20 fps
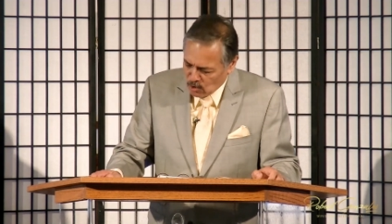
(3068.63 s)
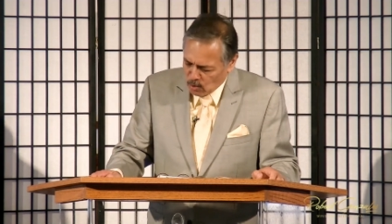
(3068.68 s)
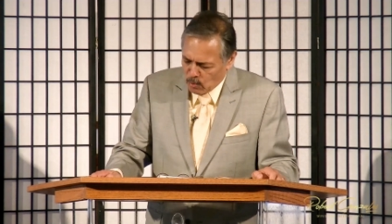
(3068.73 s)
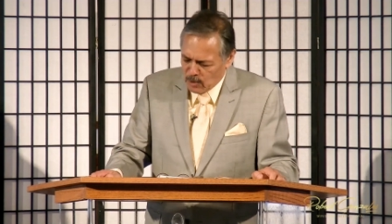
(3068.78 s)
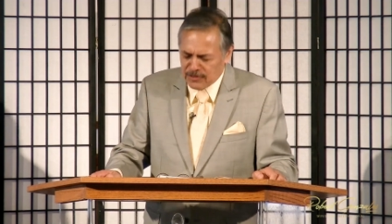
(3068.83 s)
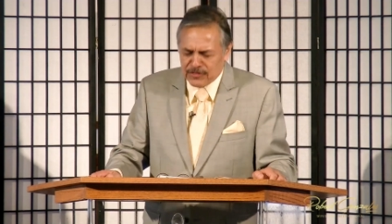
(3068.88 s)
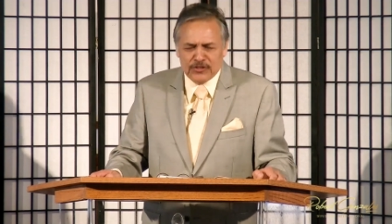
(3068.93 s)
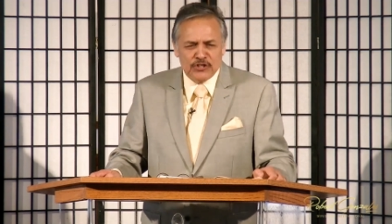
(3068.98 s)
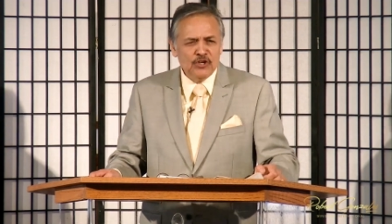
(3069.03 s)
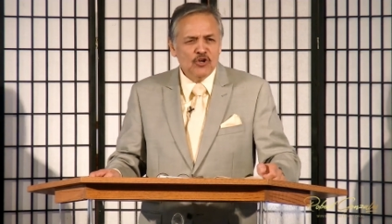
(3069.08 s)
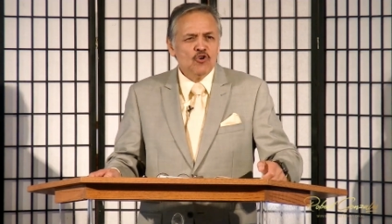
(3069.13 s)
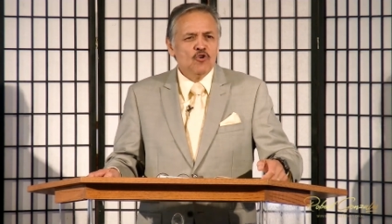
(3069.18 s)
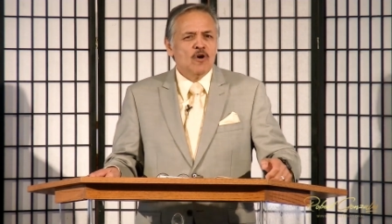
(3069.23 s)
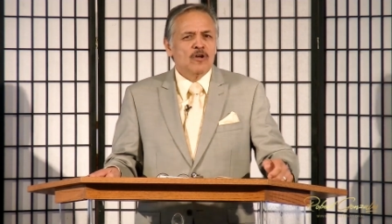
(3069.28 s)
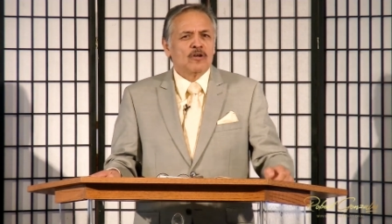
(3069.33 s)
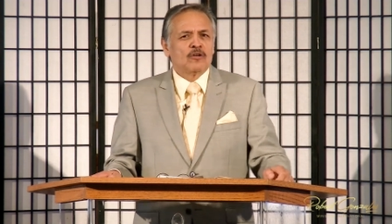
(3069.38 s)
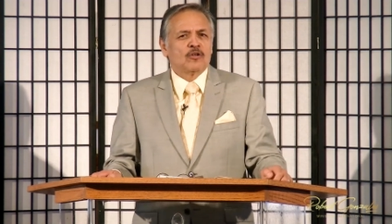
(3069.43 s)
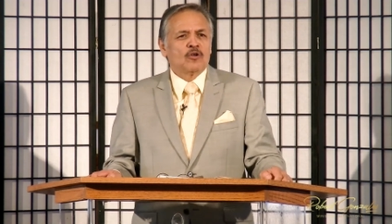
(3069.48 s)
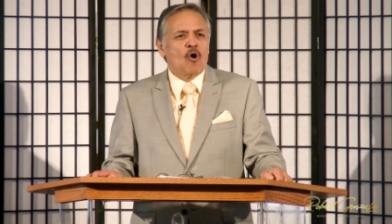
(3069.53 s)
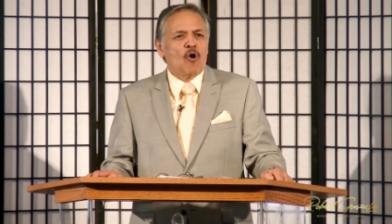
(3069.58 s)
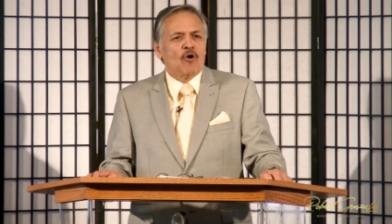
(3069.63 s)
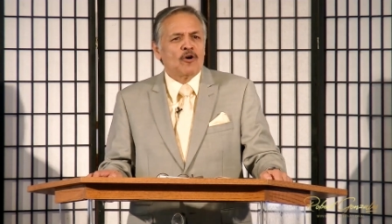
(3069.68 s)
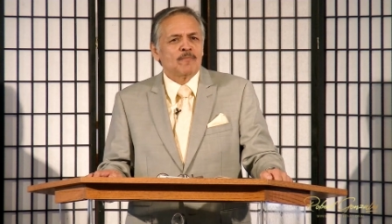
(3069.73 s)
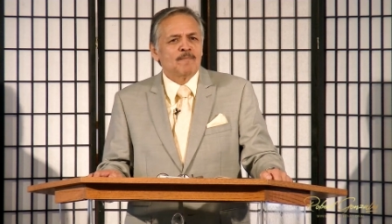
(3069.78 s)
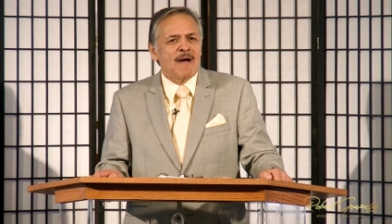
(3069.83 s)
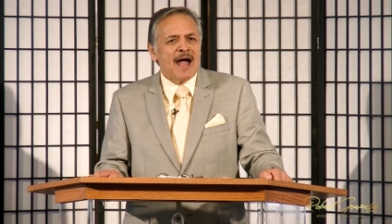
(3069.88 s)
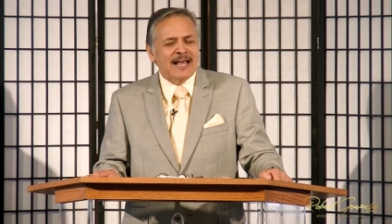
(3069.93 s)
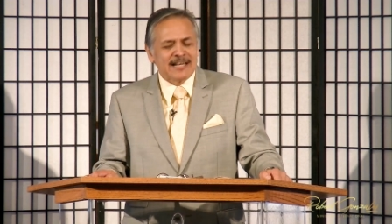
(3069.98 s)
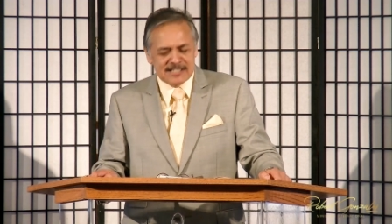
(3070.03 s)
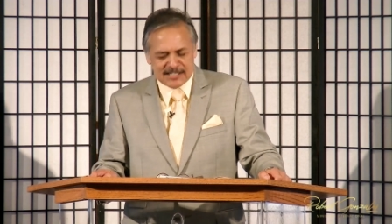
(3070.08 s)
with you, Lord,
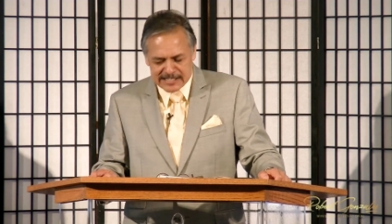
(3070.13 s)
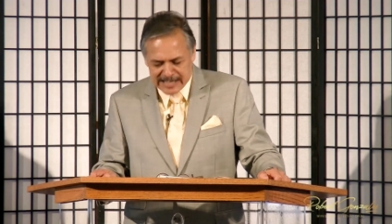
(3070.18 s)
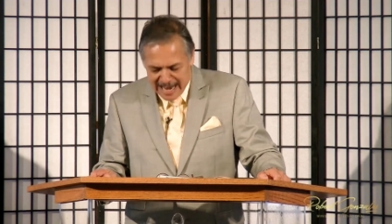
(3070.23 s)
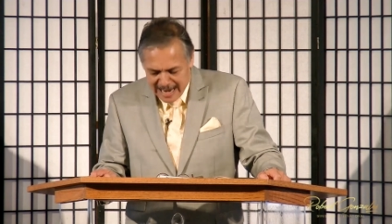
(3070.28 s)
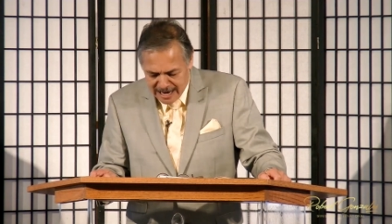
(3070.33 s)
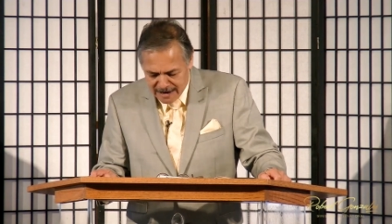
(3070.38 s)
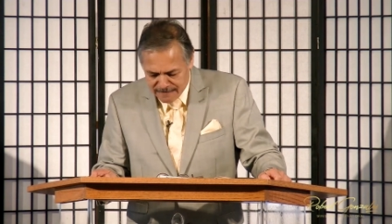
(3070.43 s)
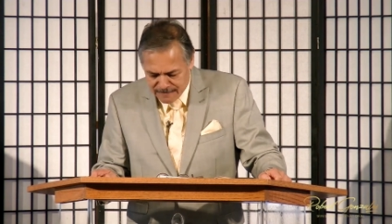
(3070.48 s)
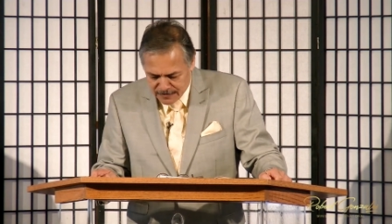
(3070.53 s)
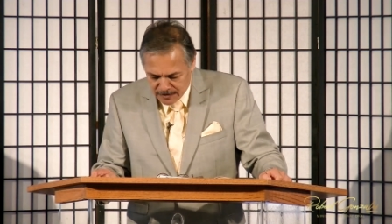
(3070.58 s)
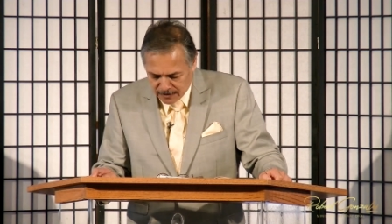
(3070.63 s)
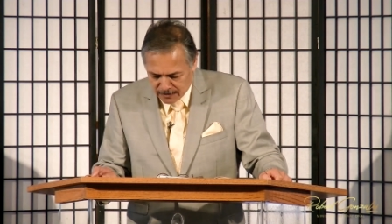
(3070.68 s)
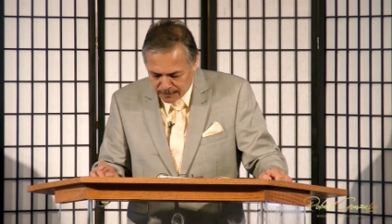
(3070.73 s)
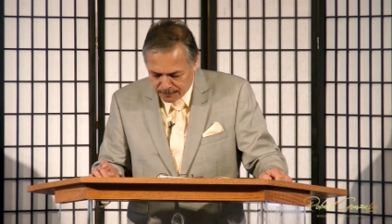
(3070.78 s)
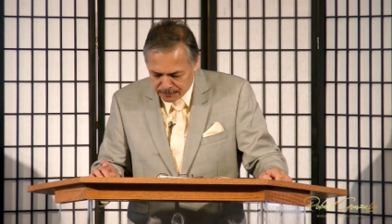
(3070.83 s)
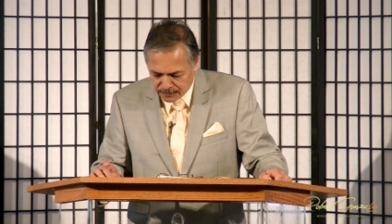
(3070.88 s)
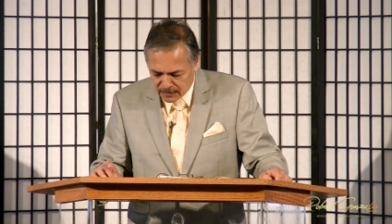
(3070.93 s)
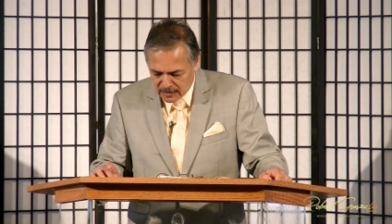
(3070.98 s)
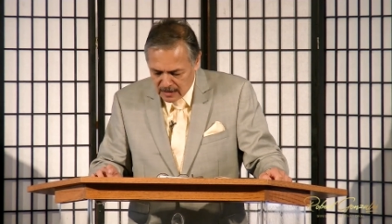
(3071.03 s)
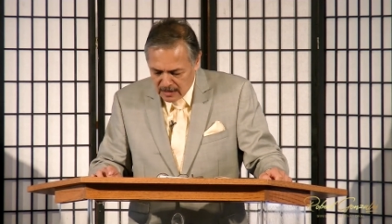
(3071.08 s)
my Savior.